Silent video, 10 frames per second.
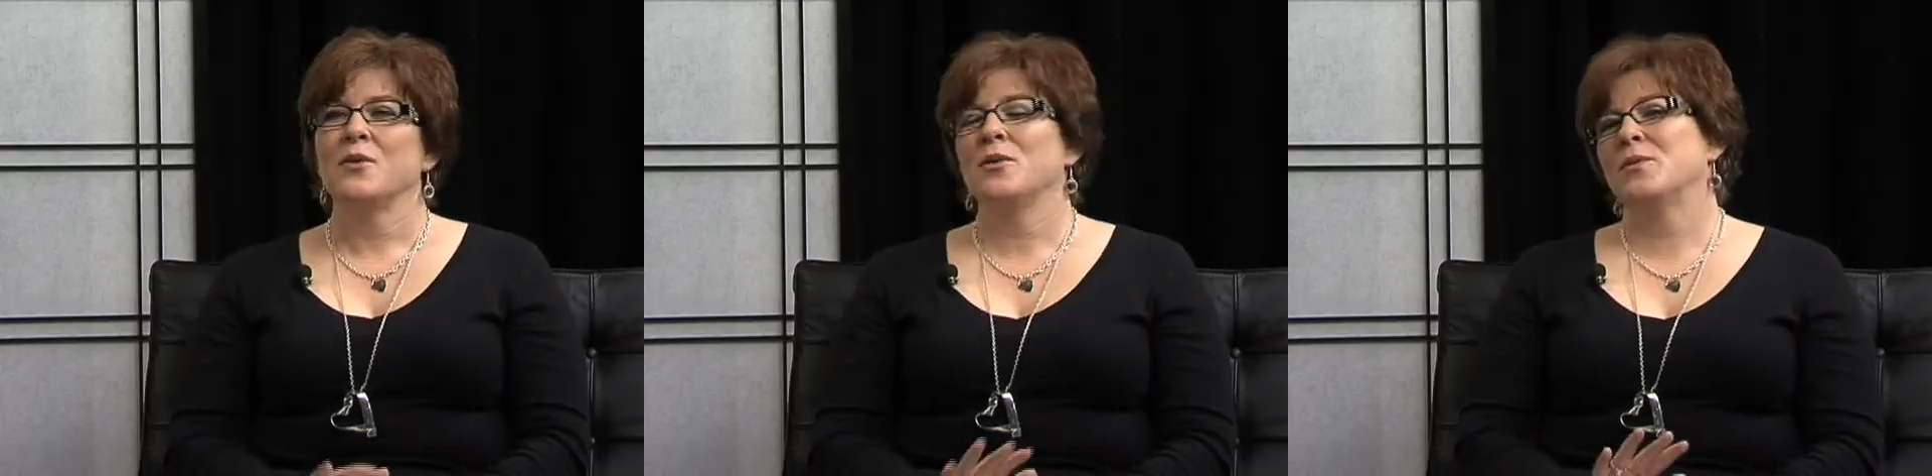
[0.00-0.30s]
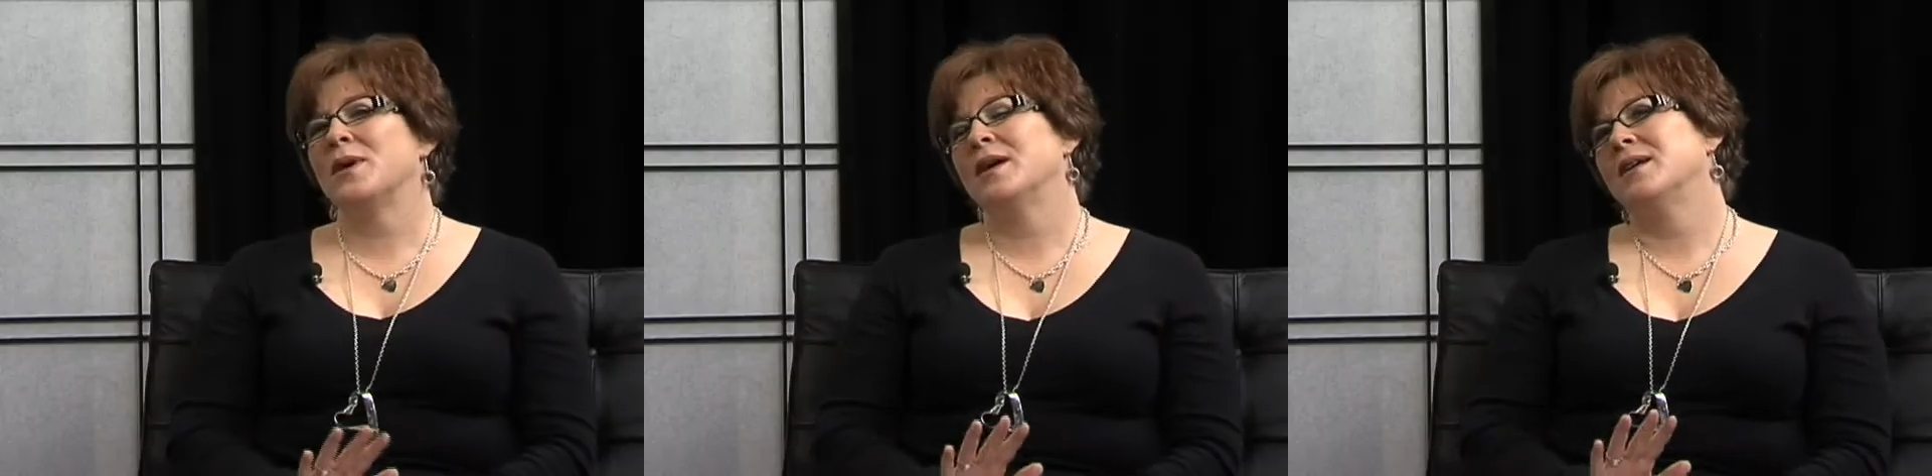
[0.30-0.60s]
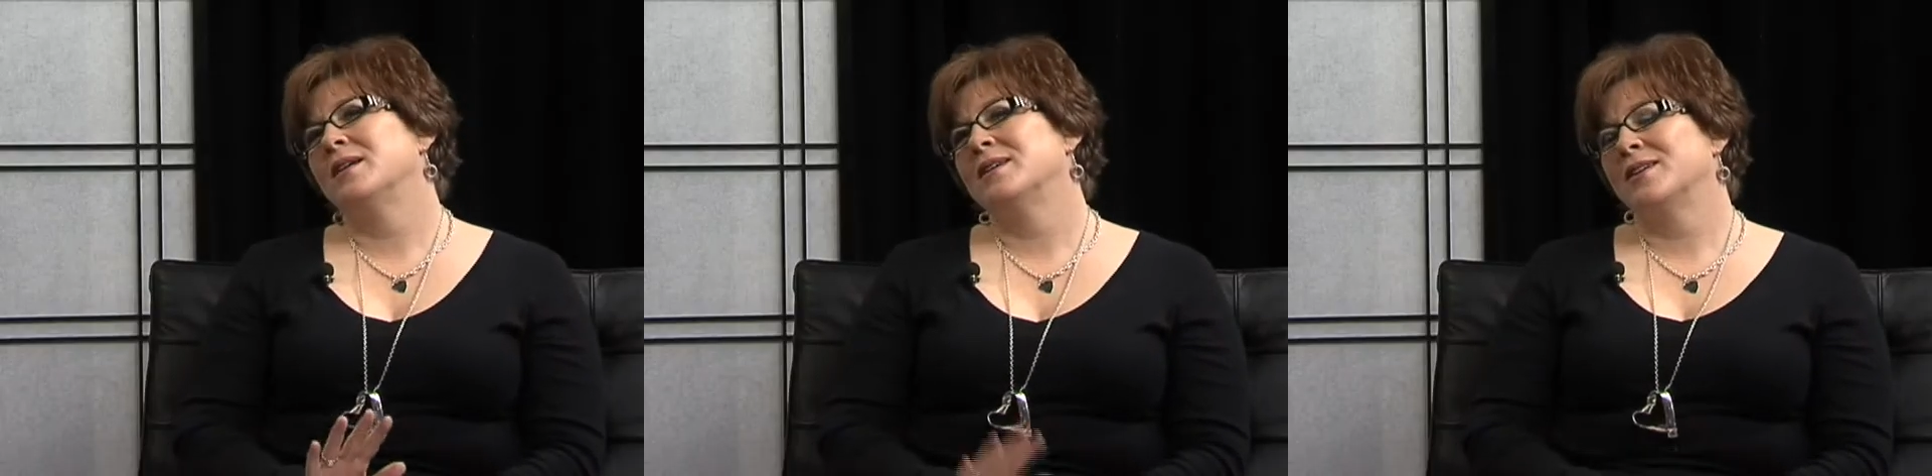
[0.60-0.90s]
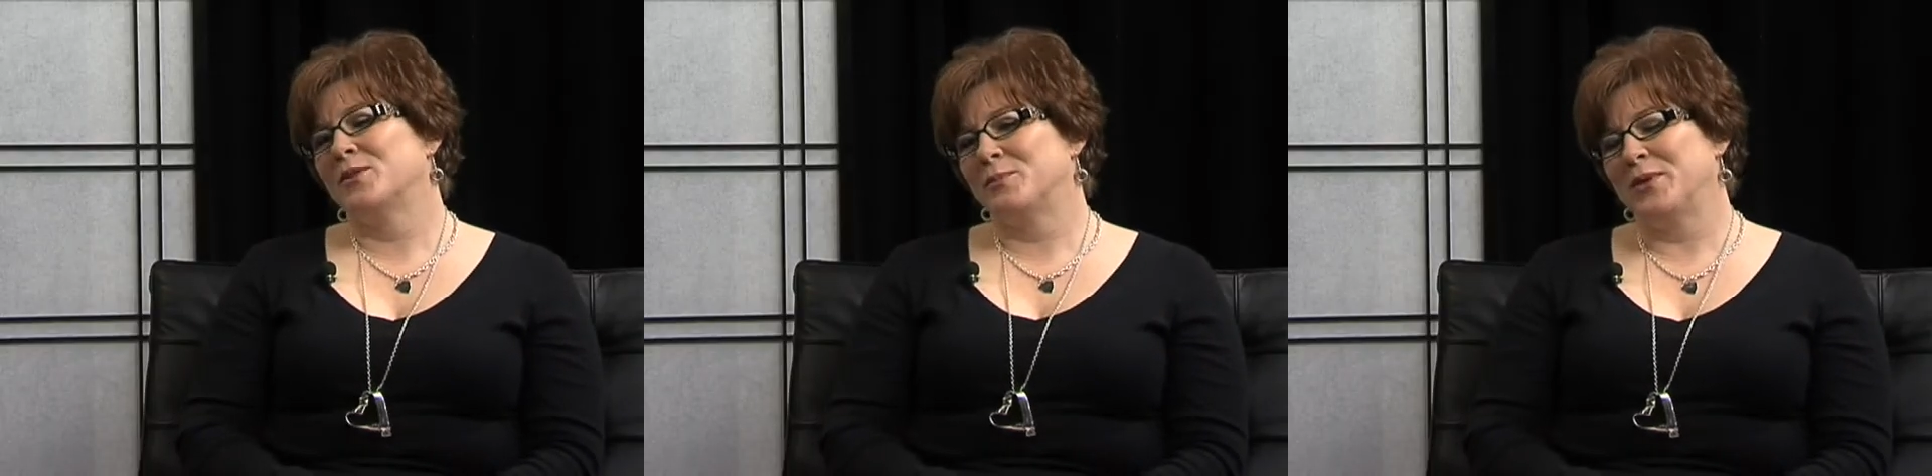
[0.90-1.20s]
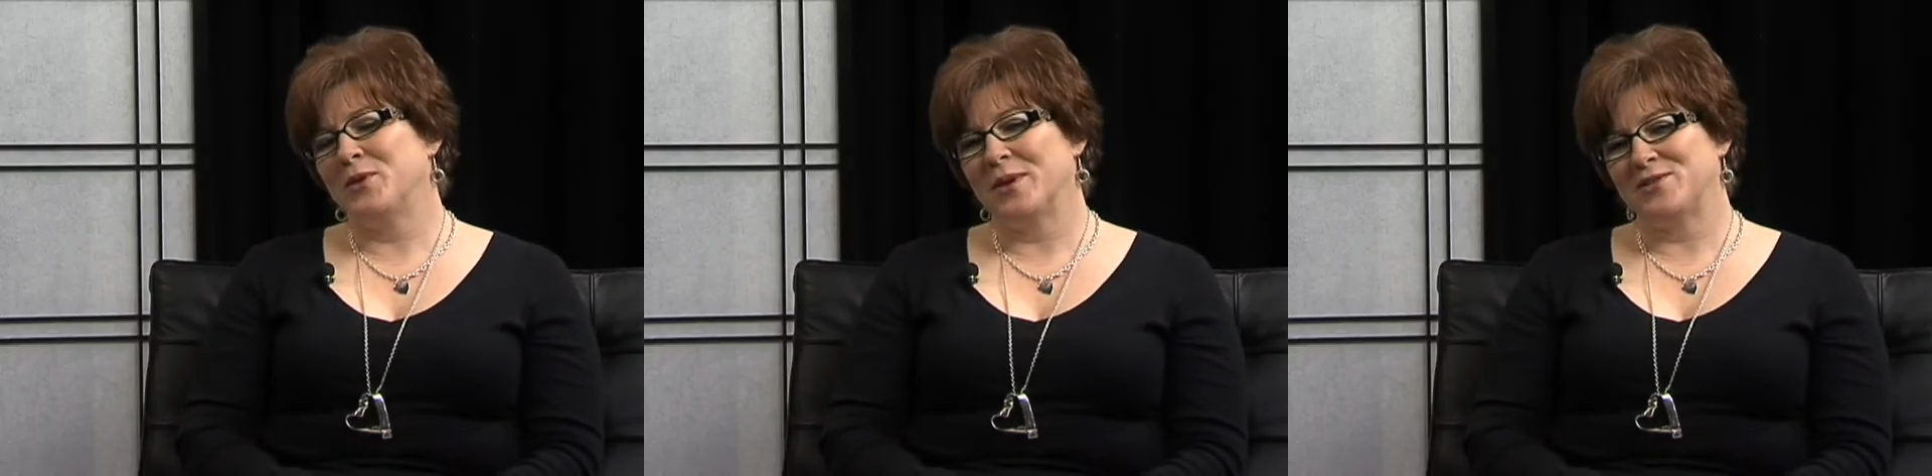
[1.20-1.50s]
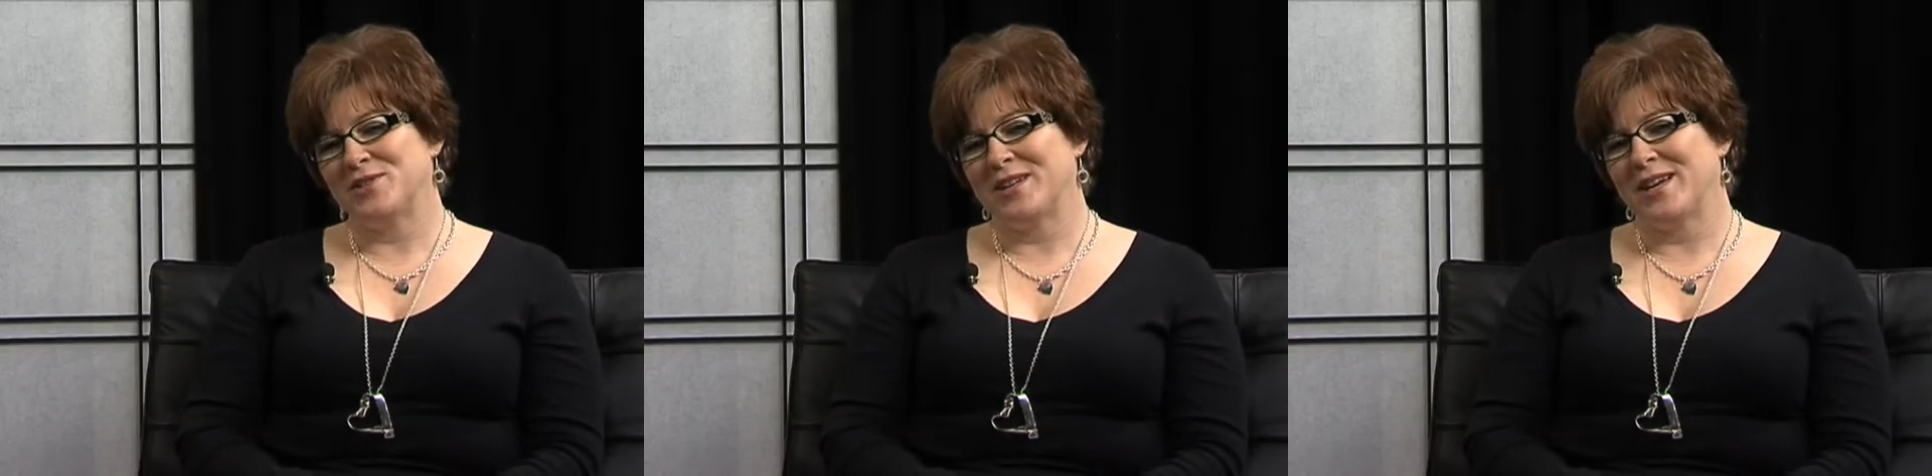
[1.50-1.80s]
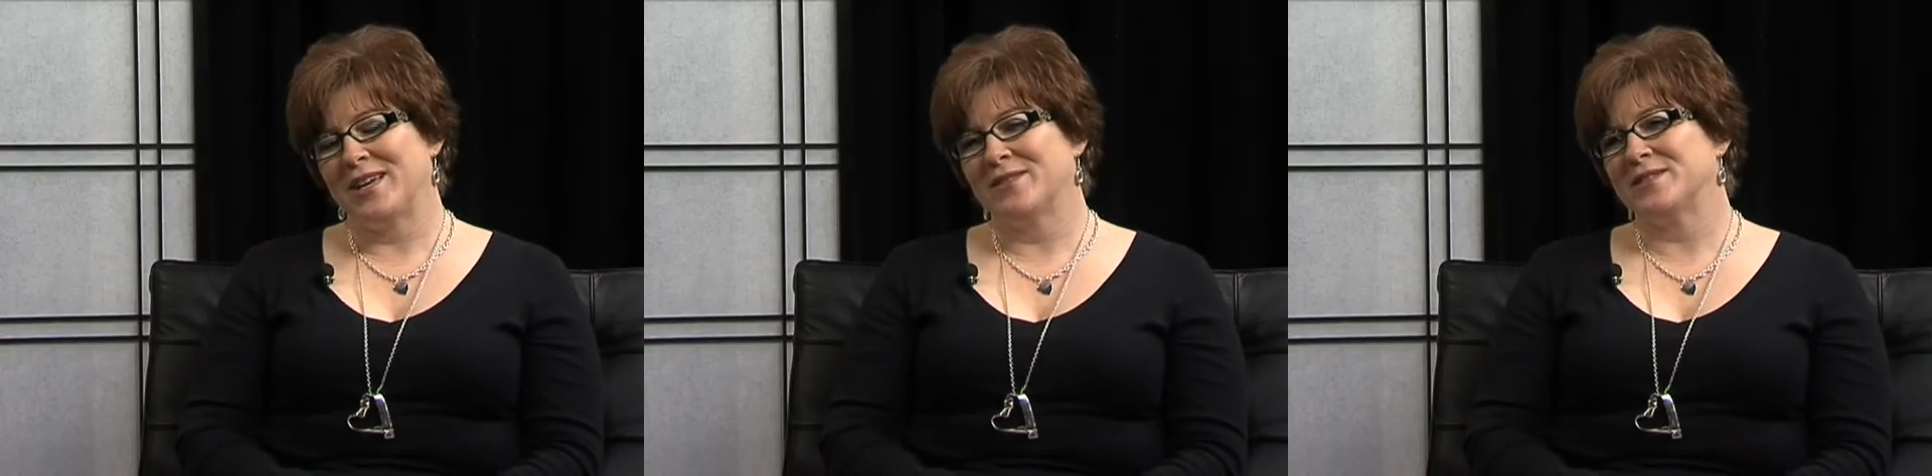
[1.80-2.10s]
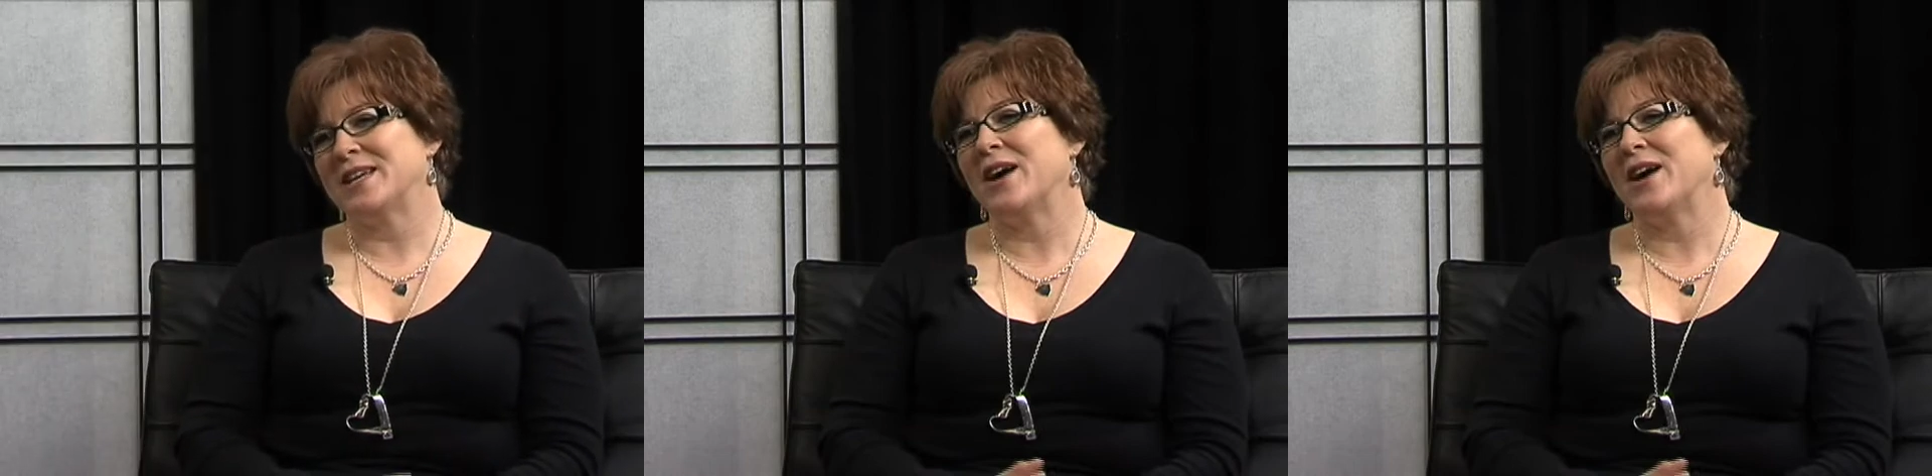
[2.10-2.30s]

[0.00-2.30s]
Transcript: Well, a big question that I have is,